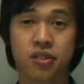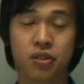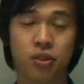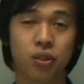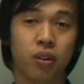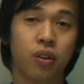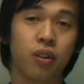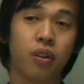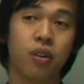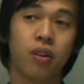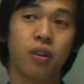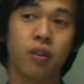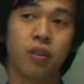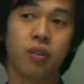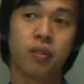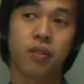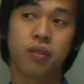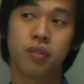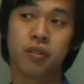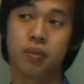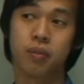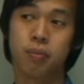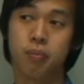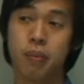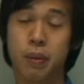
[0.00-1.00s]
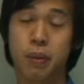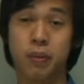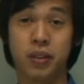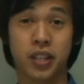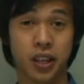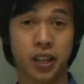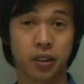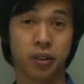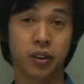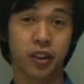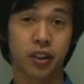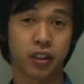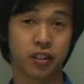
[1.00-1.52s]
or maybe
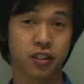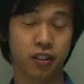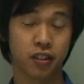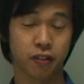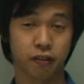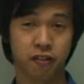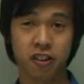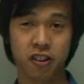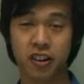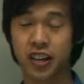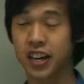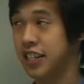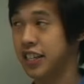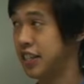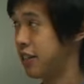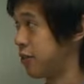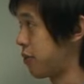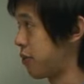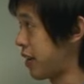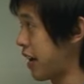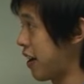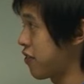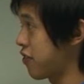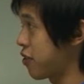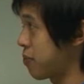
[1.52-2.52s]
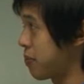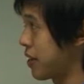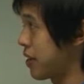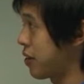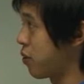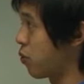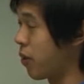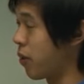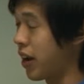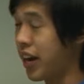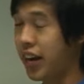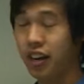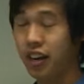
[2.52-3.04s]
diluting sulfuric acid, we have to be
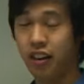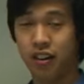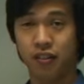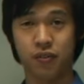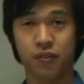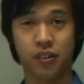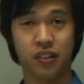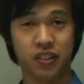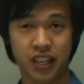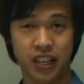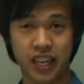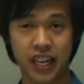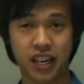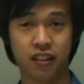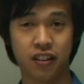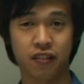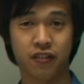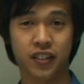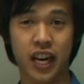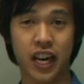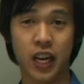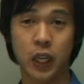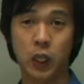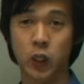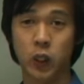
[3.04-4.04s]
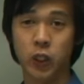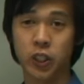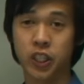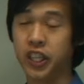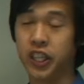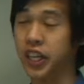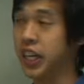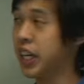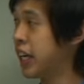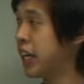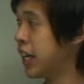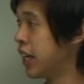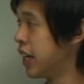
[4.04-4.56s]
aware of this heat of
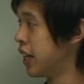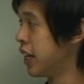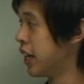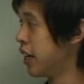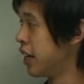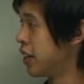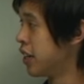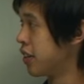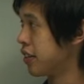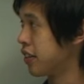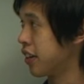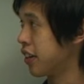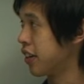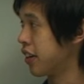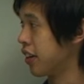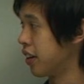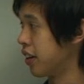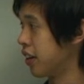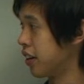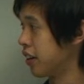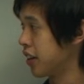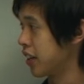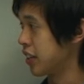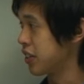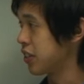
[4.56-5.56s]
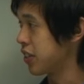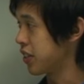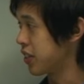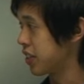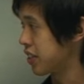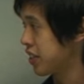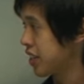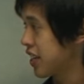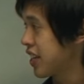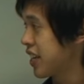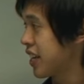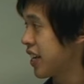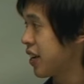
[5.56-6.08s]
dilution. So as you can
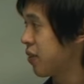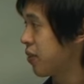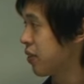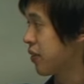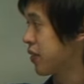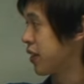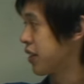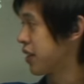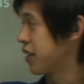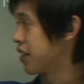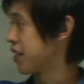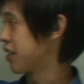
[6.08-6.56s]
see here, we've got the